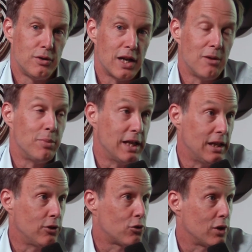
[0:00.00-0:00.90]

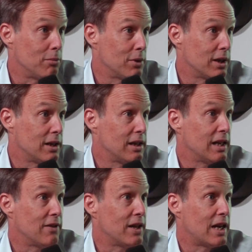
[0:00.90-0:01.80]
diabetes treatment
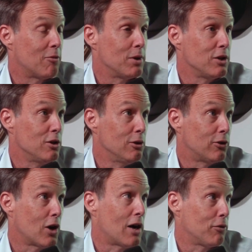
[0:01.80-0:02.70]
and then have been
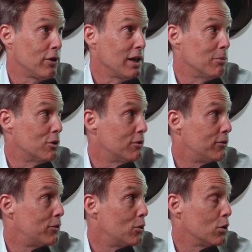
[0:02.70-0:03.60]
used off label
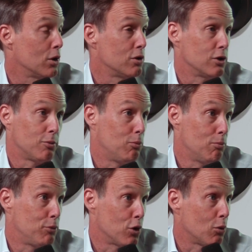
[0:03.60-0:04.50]
for just
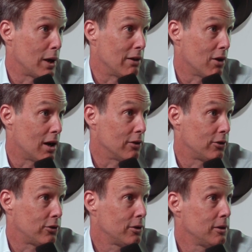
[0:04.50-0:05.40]
pure weight
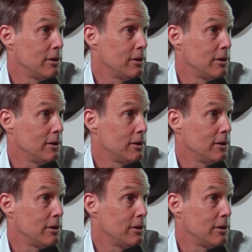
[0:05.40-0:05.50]
loss,